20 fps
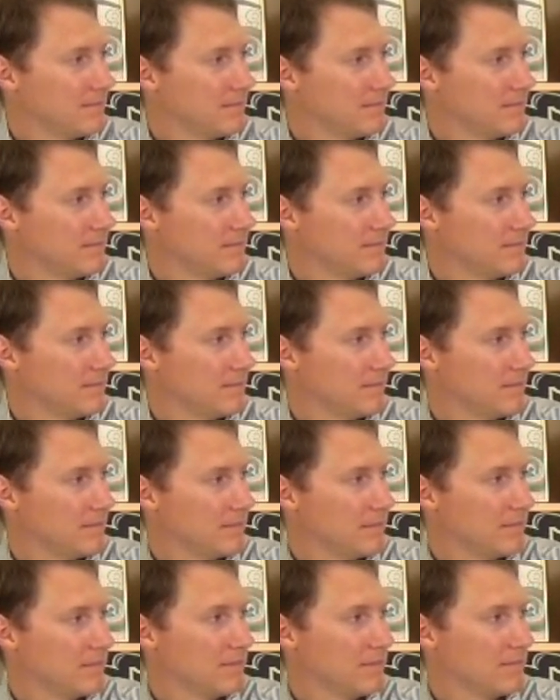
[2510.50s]

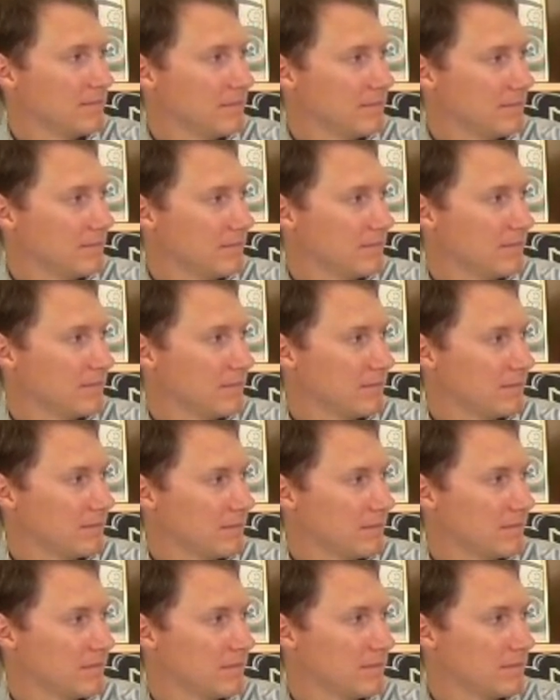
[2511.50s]

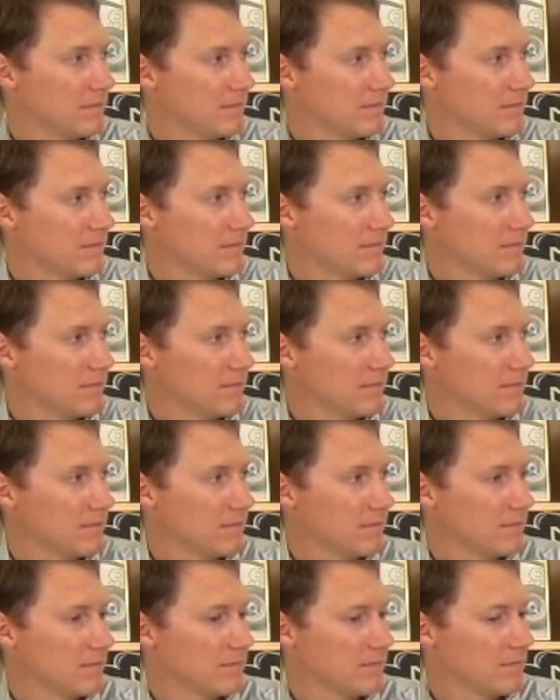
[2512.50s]

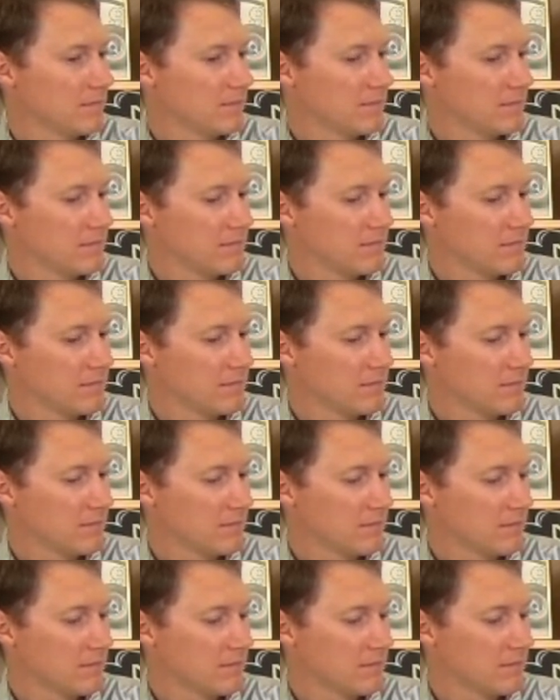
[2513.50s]

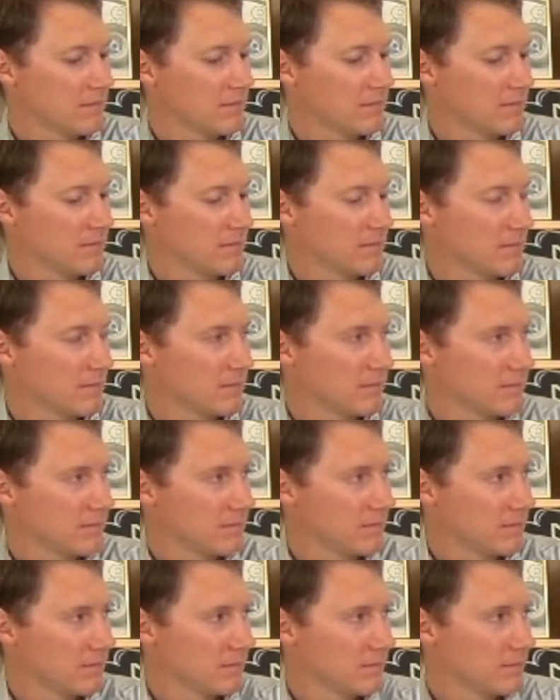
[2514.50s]

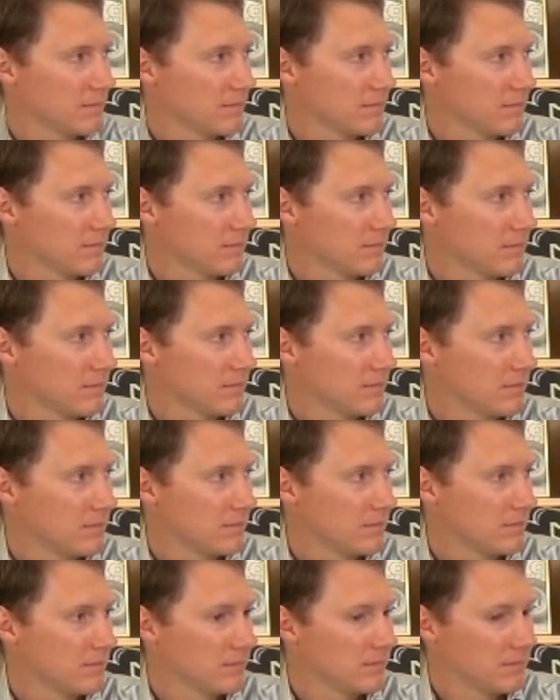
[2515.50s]

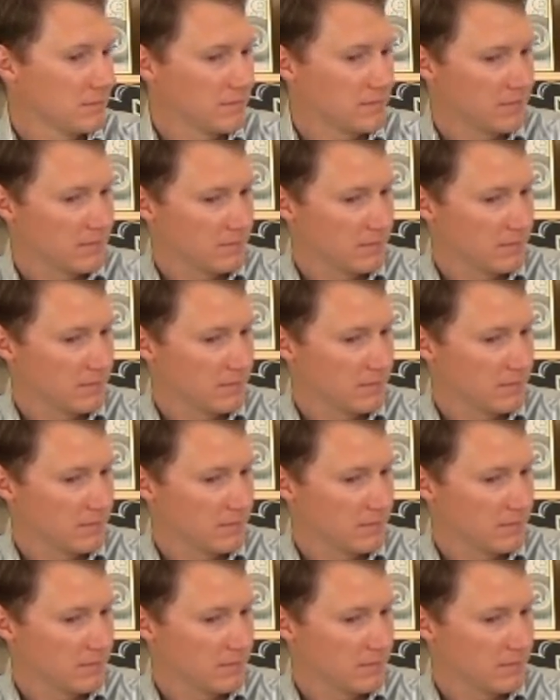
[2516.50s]
The person shown says nothing.